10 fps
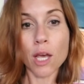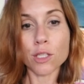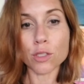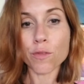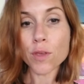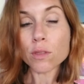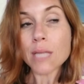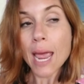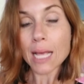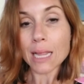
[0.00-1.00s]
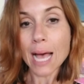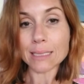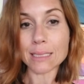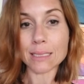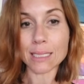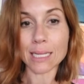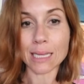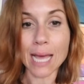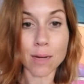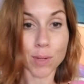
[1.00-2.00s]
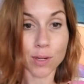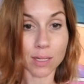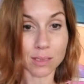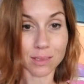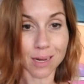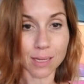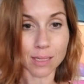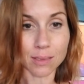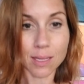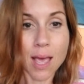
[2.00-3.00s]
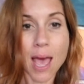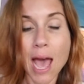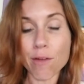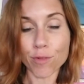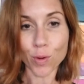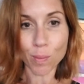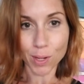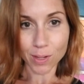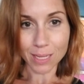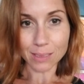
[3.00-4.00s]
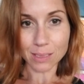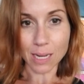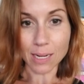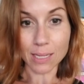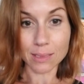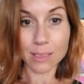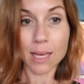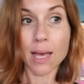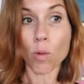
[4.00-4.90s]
So if you take classes in Latin American studies, Afro-American studies,